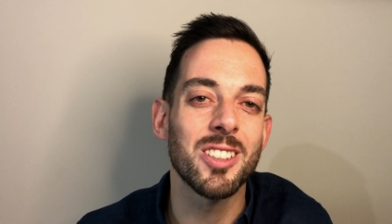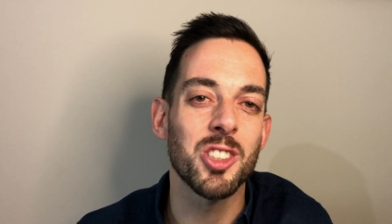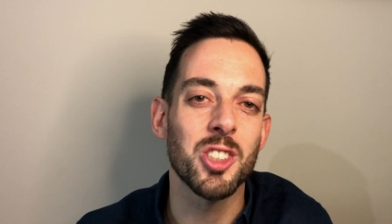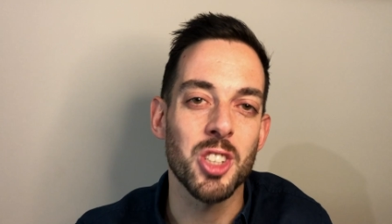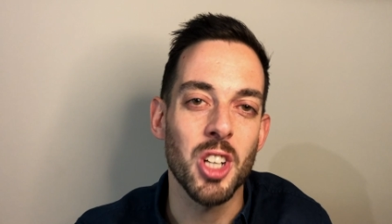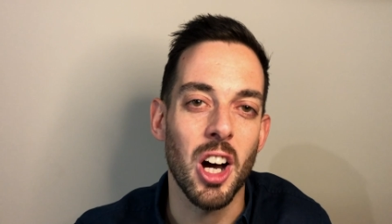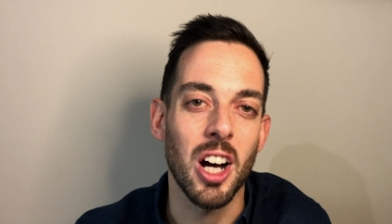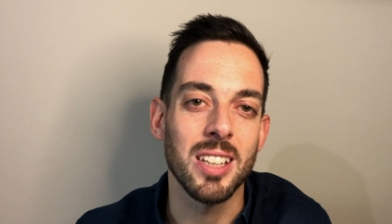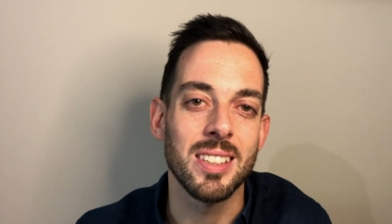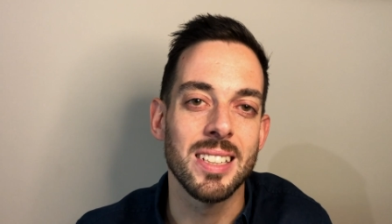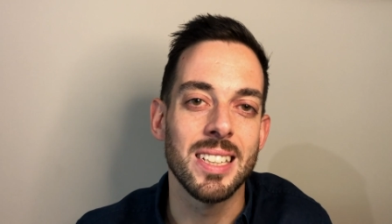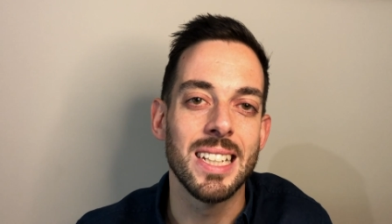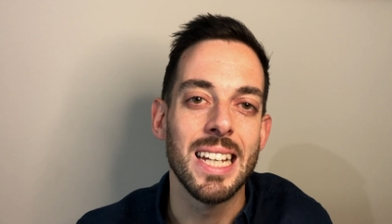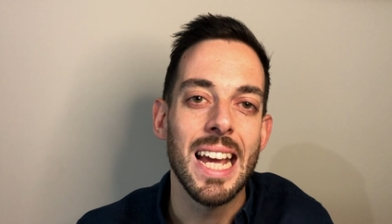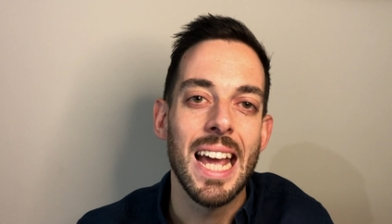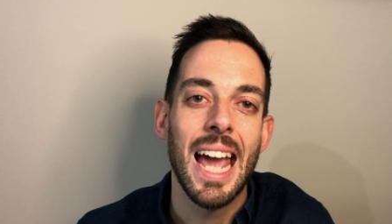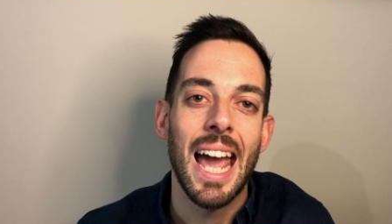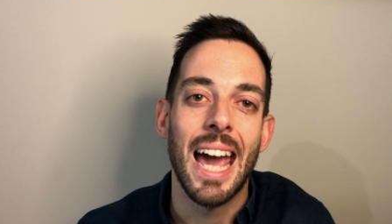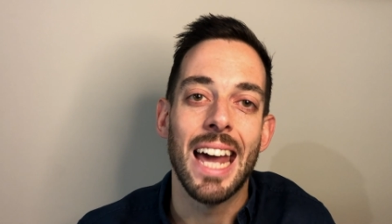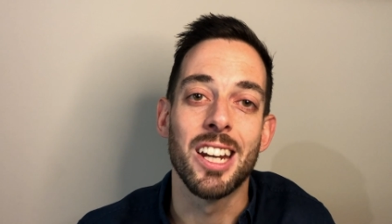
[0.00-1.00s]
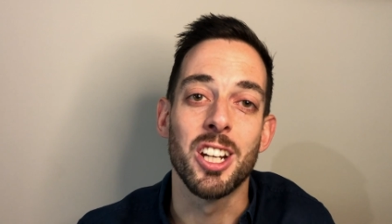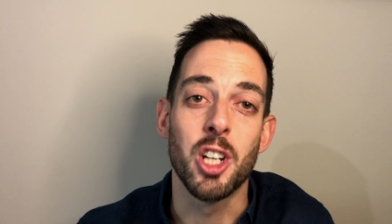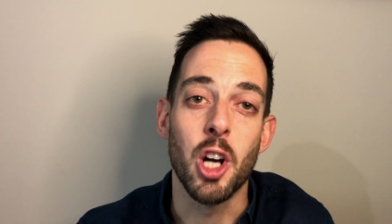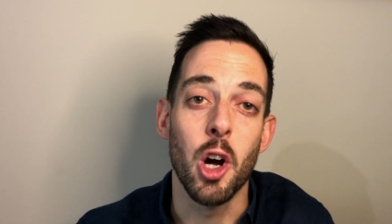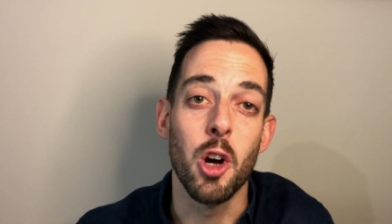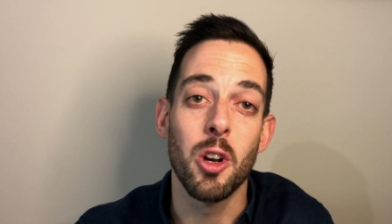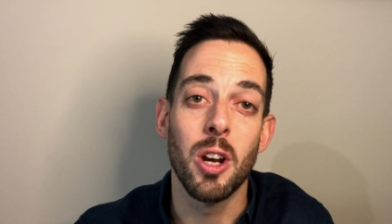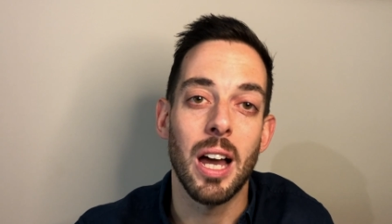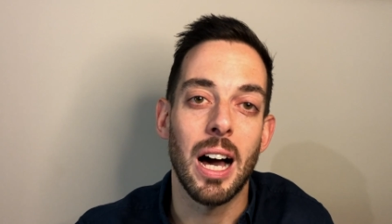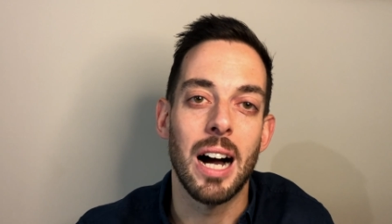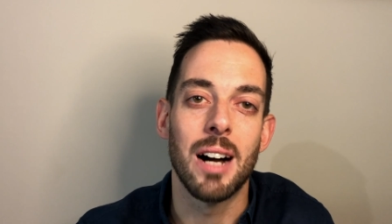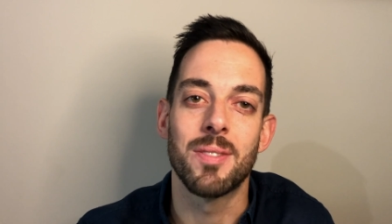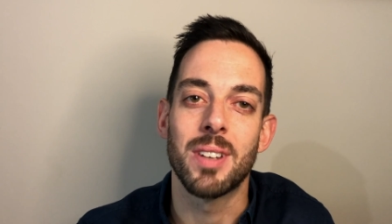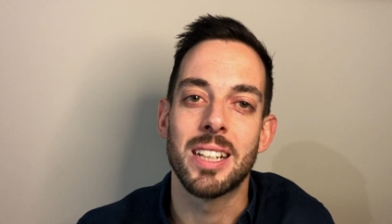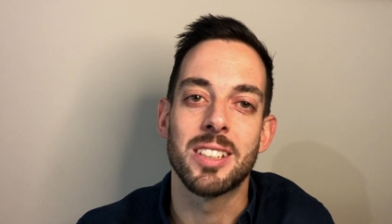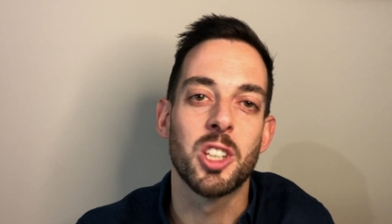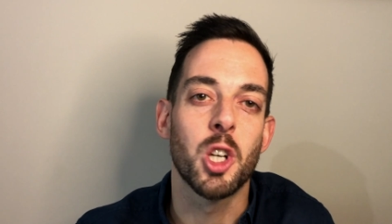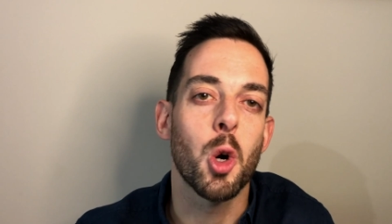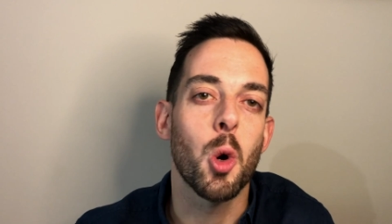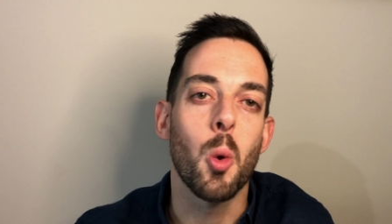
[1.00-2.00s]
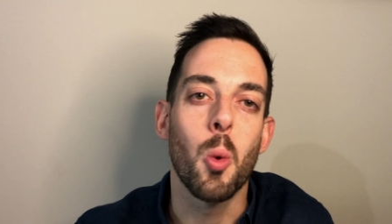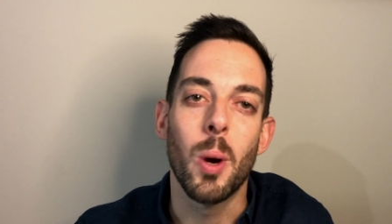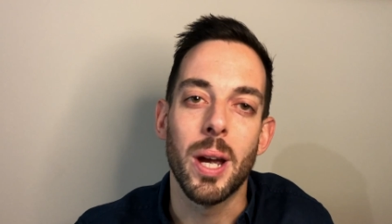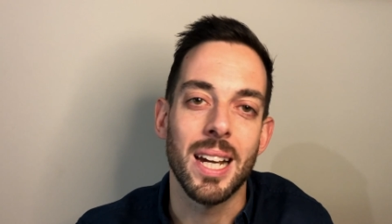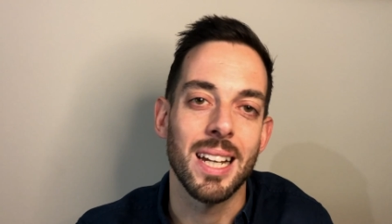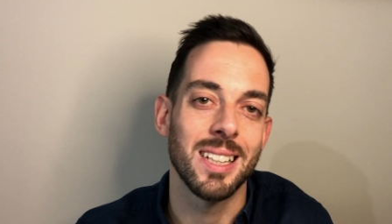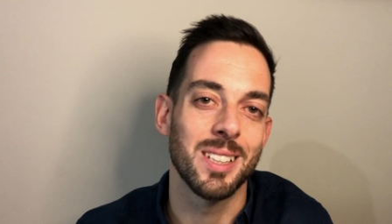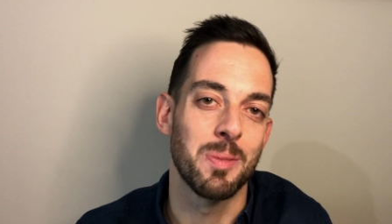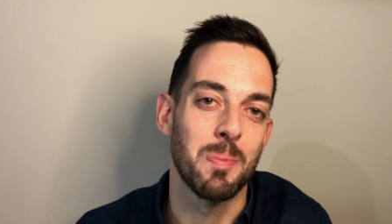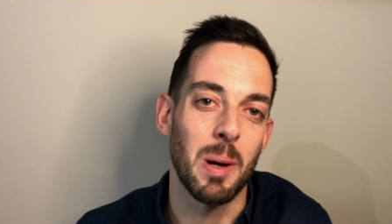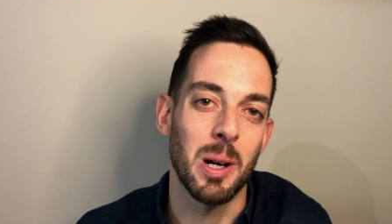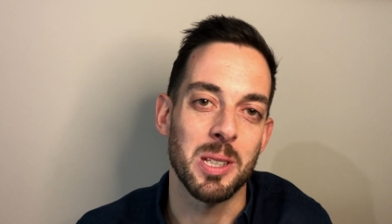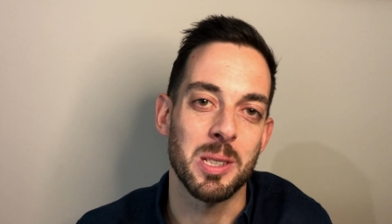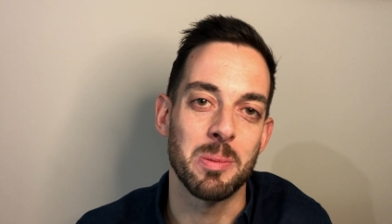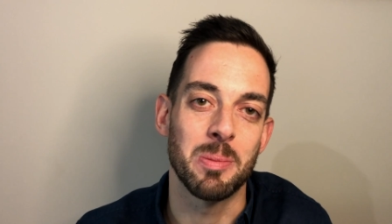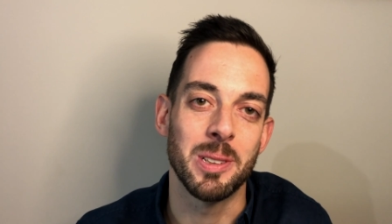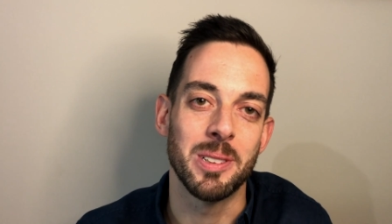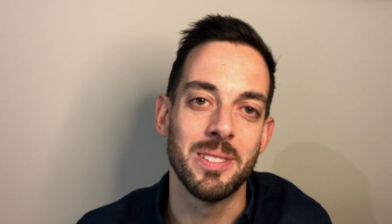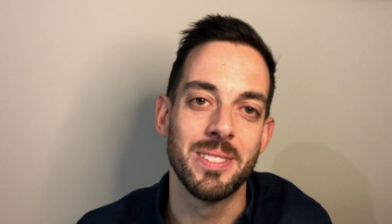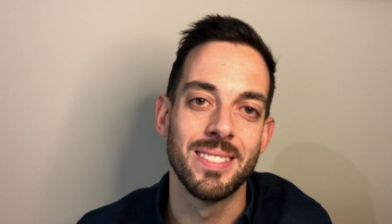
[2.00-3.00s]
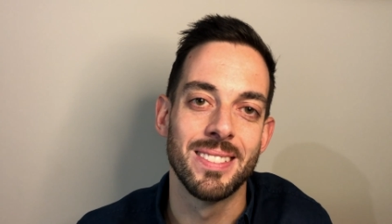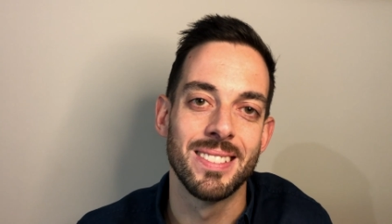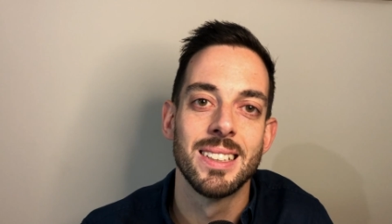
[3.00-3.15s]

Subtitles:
started and go live as quick as possible.